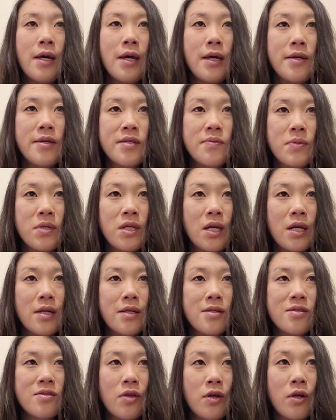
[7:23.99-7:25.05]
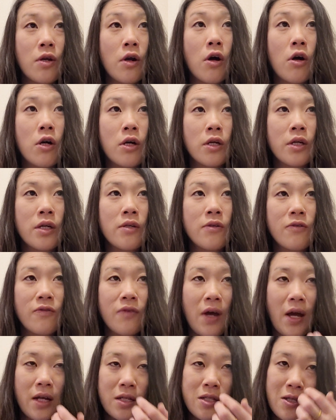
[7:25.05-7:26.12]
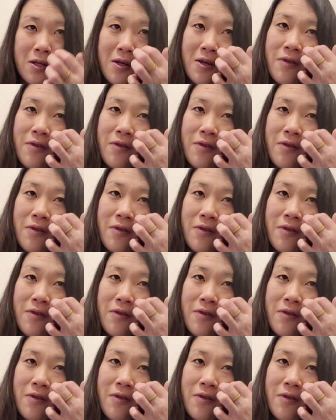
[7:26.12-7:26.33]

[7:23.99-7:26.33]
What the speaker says: is because there are, in fact,